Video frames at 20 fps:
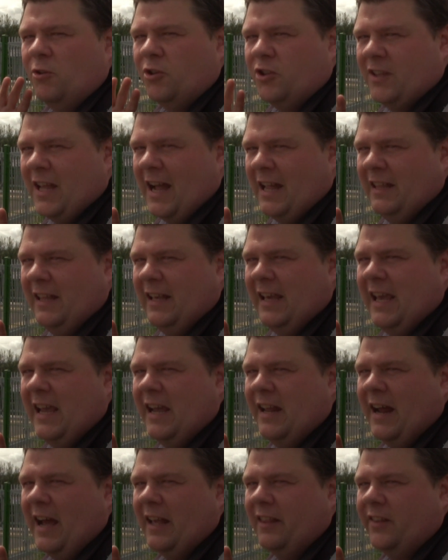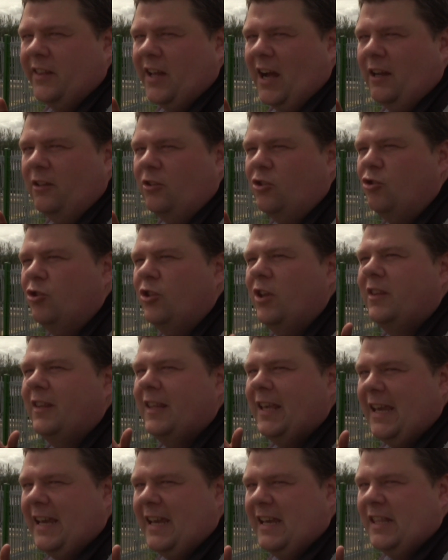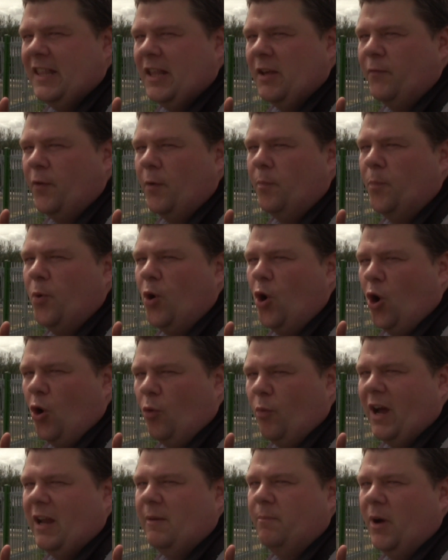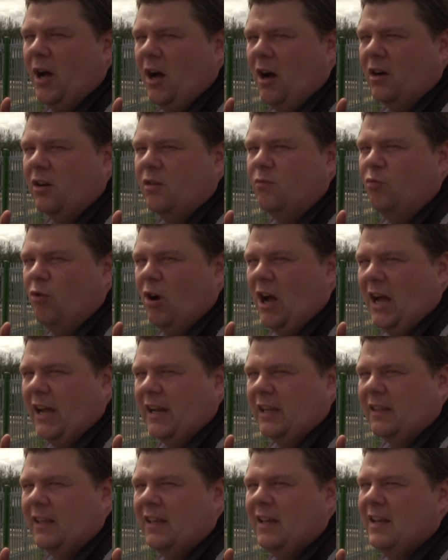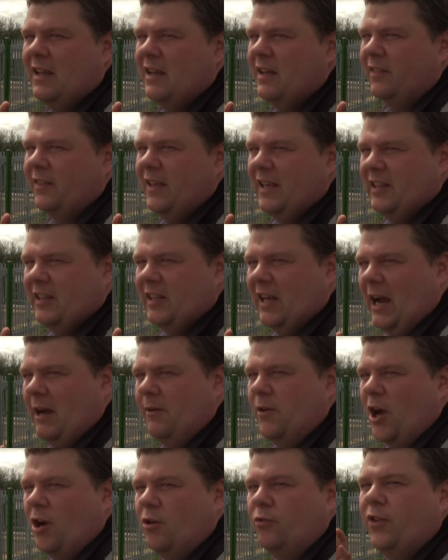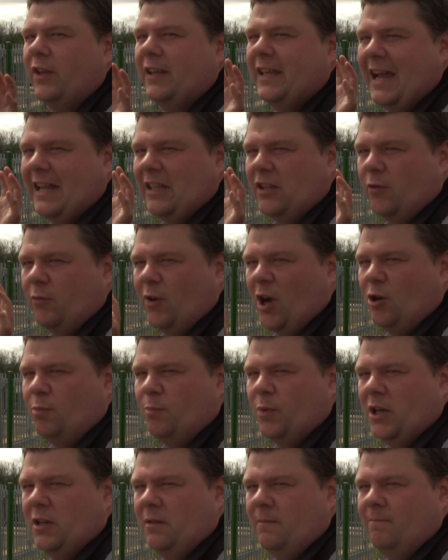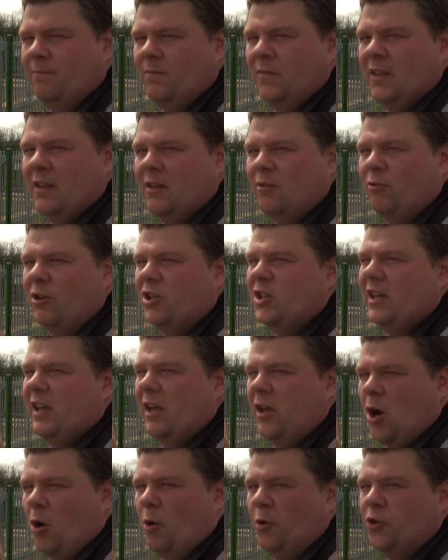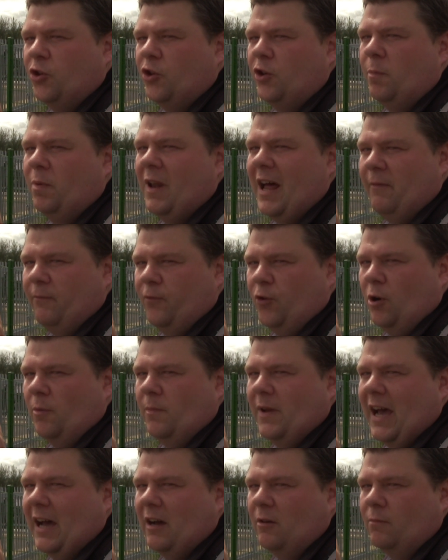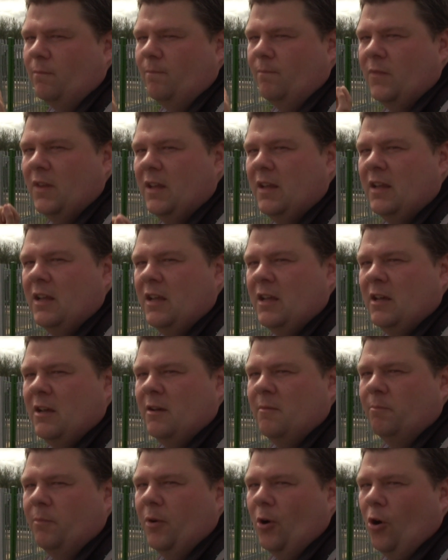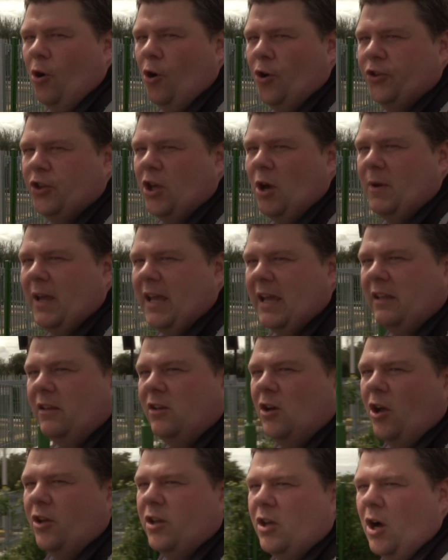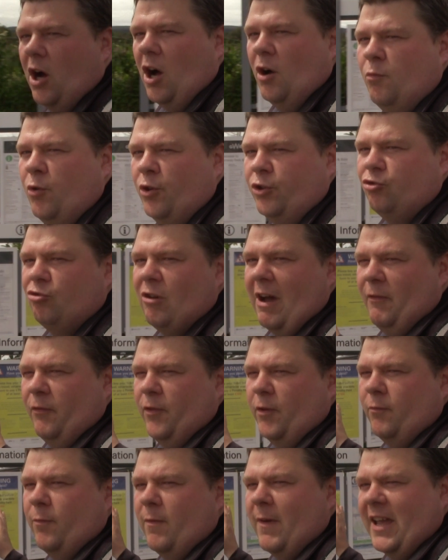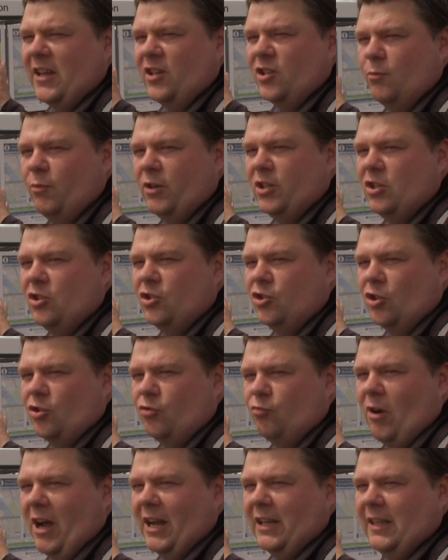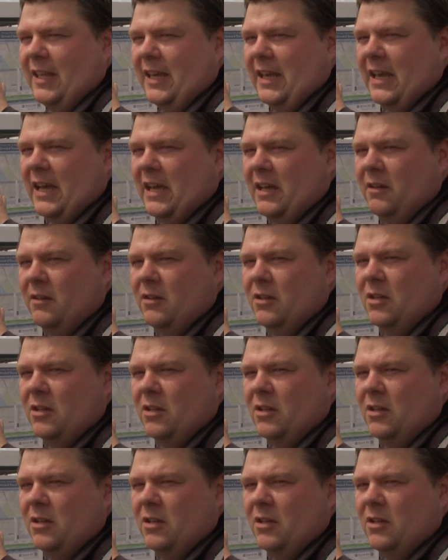I was standing here last time doing the teaser for Portway Park and Ride. This time though, the gates are open, which you can go onto the platform now. But also here, you've got your onward travel information, which is just right here,